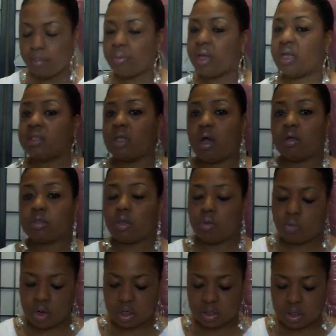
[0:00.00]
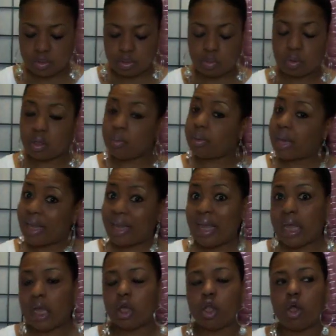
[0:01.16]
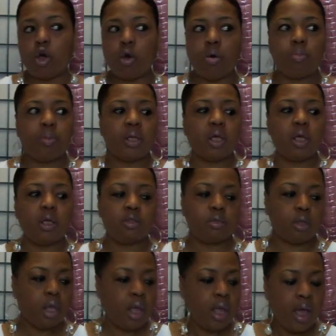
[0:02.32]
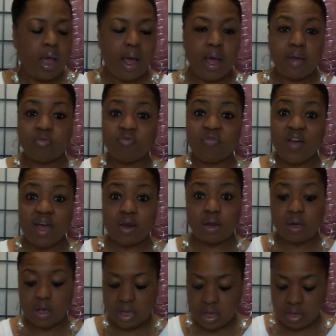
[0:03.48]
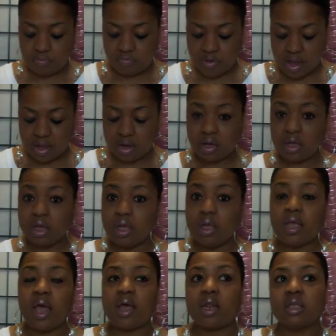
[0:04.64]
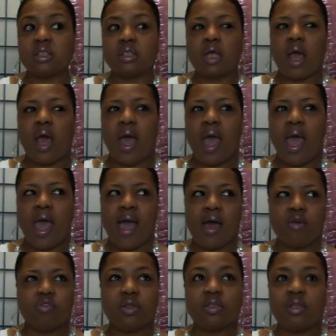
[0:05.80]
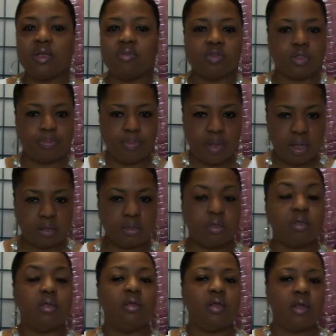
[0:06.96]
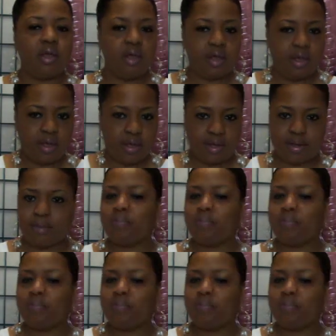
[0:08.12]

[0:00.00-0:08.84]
Plus, I also wanted something with a black handle because I finally, finally got a, a half a diva space. Yeah.